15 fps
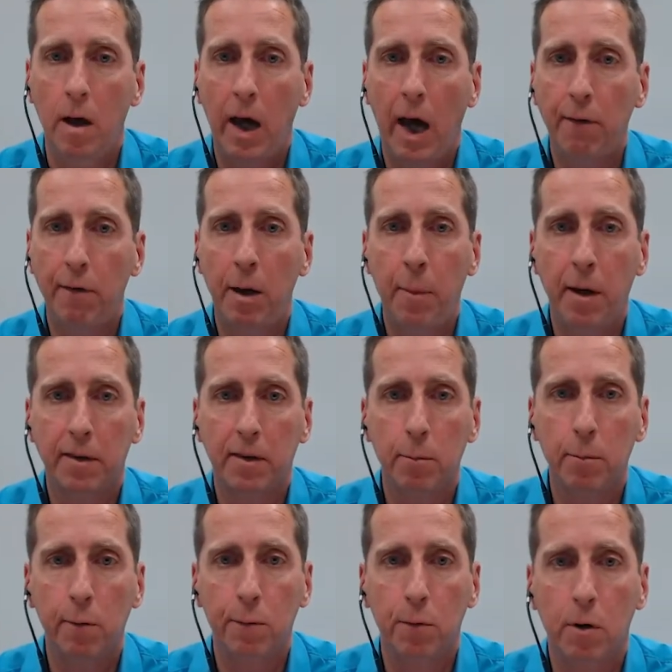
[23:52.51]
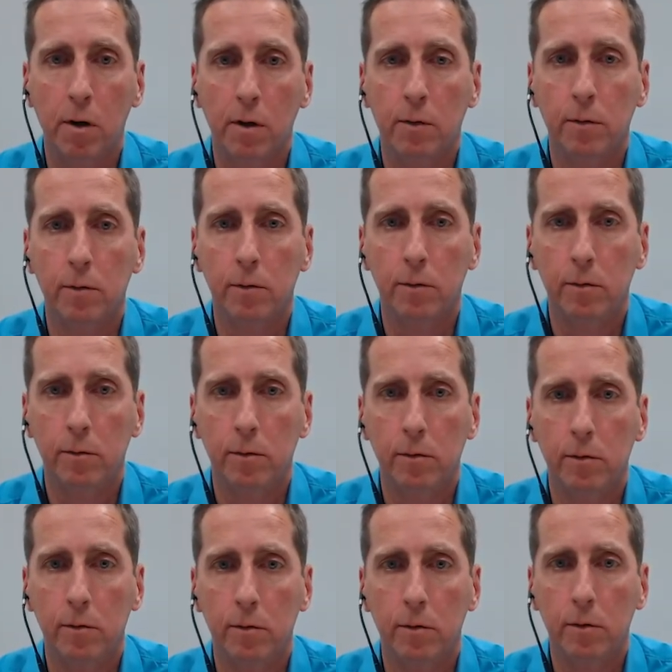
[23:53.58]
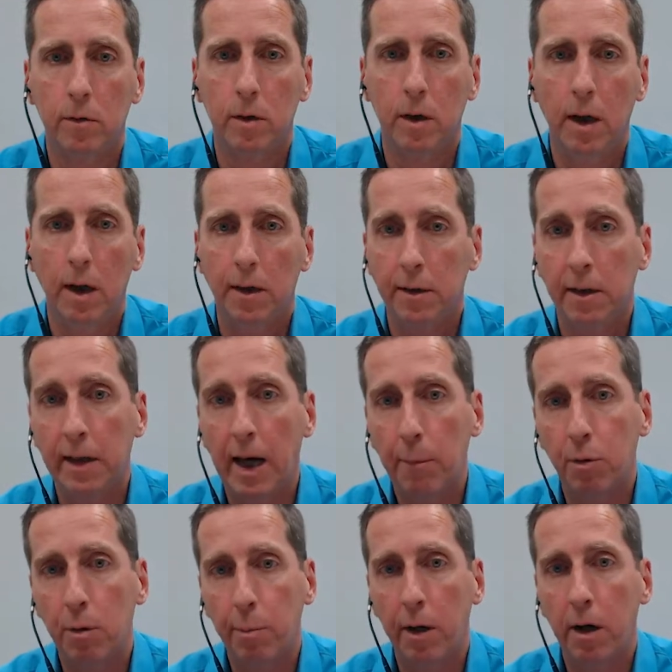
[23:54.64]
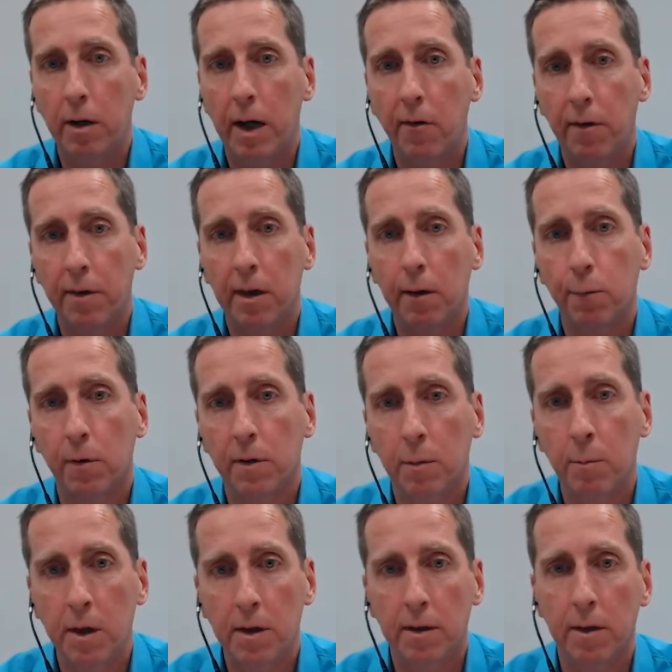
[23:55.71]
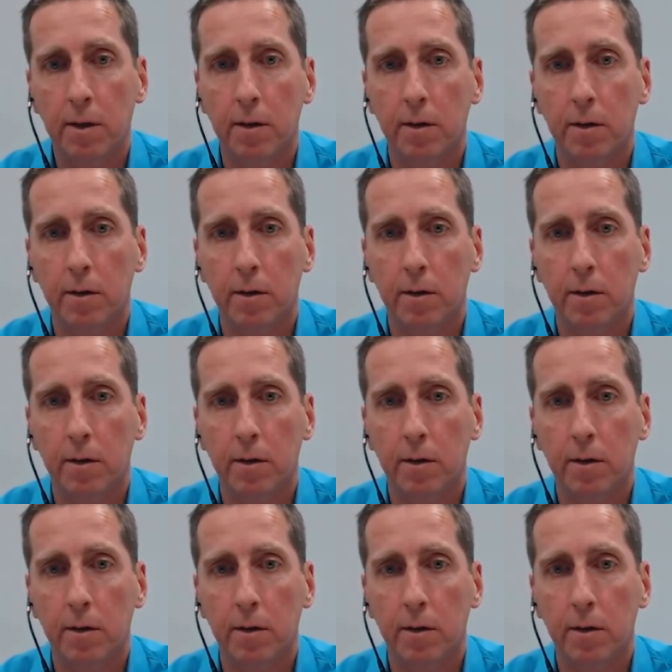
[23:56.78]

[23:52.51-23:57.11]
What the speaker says: Have I met them before? Did I prepare everything for the meeting?